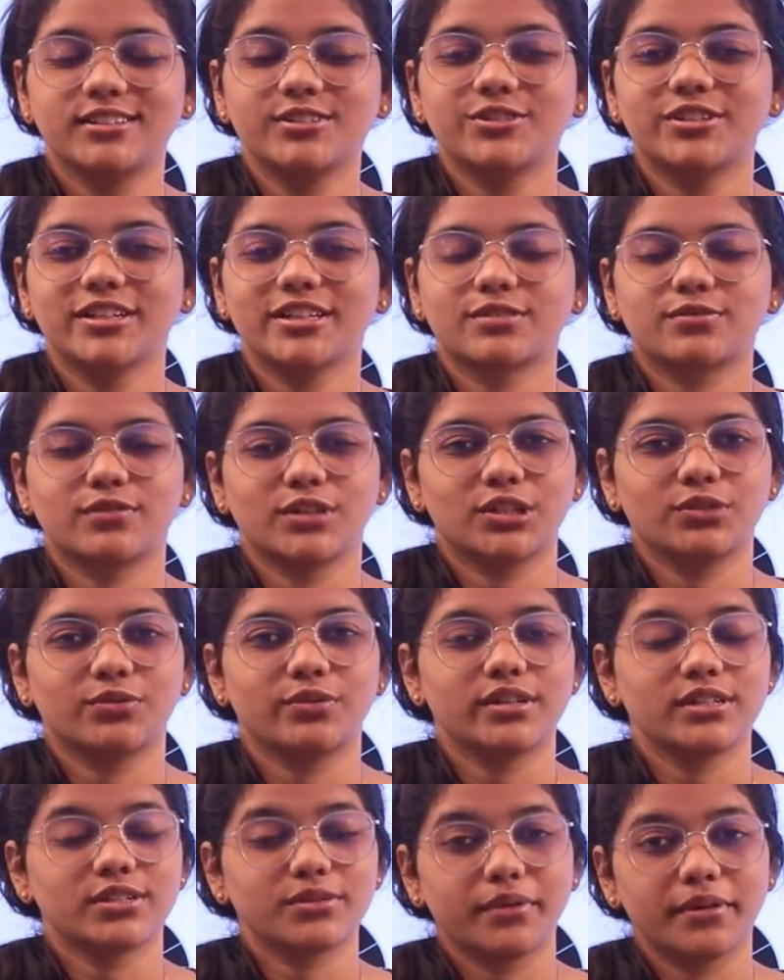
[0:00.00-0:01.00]
Today's video
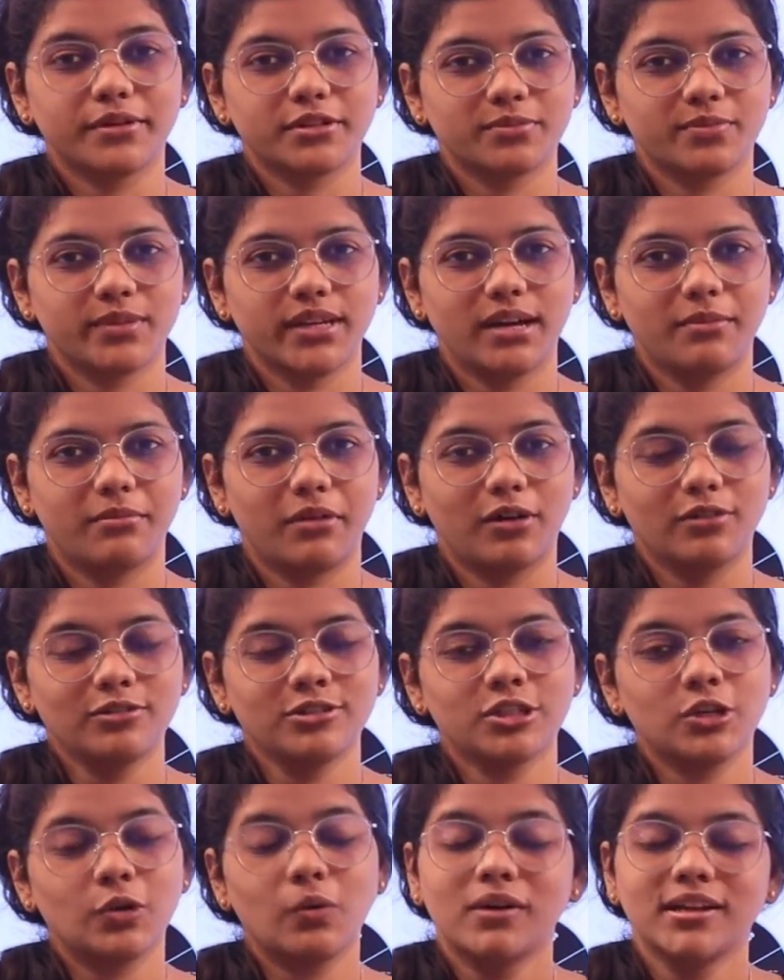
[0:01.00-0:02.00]
is going to be
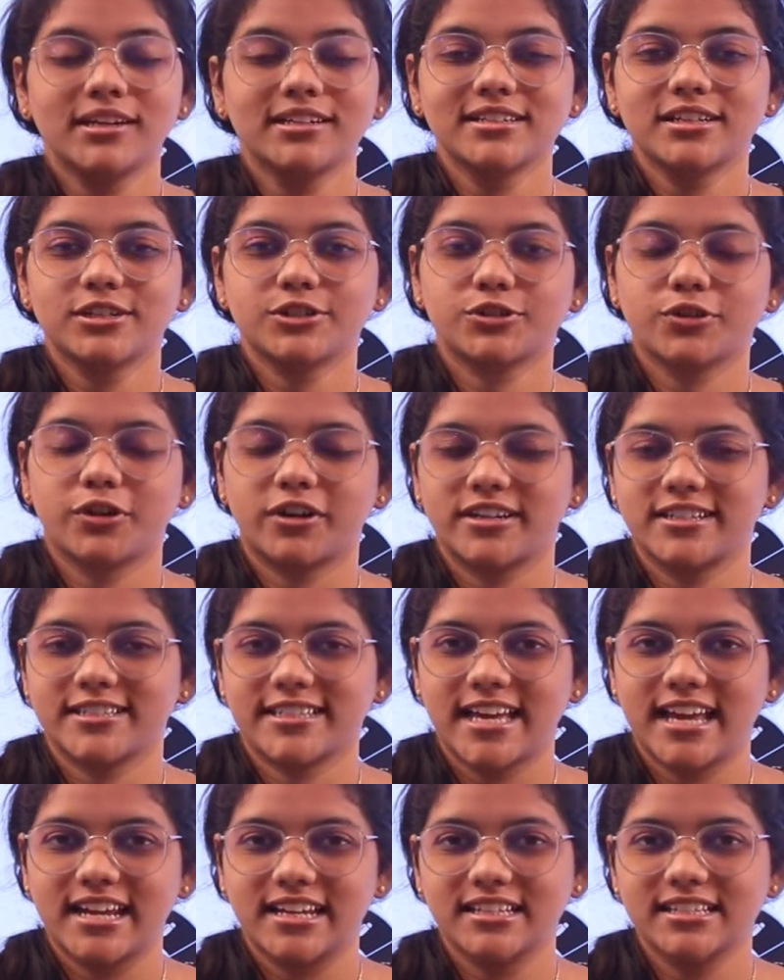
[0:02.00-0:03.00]
about Quality Assurance
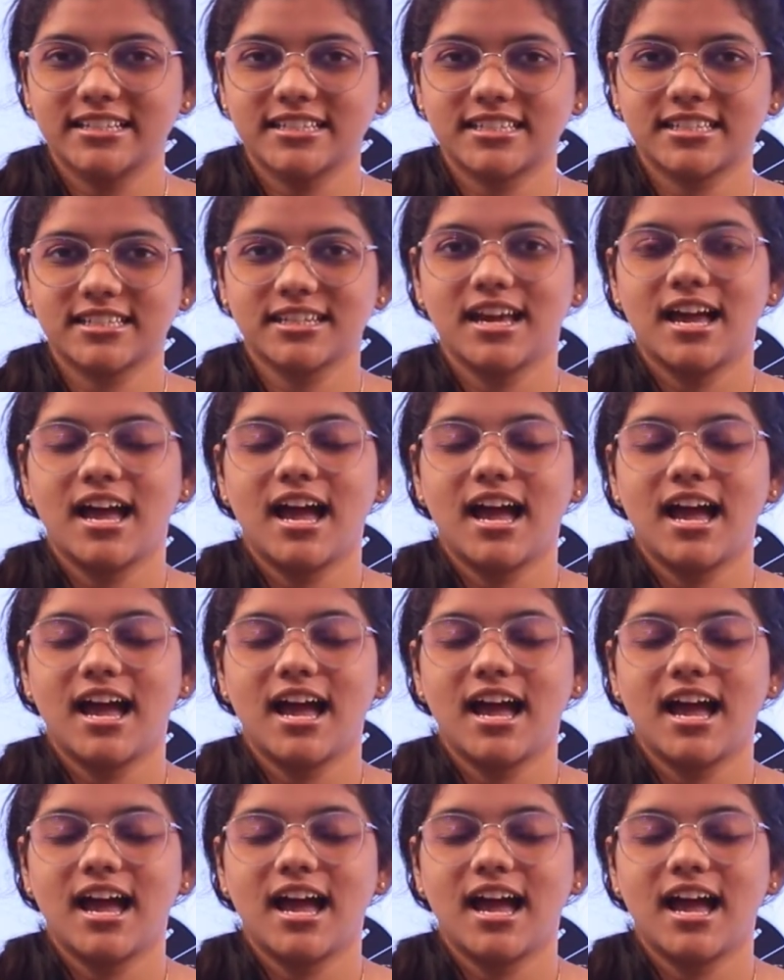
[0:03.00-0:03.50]
Analyst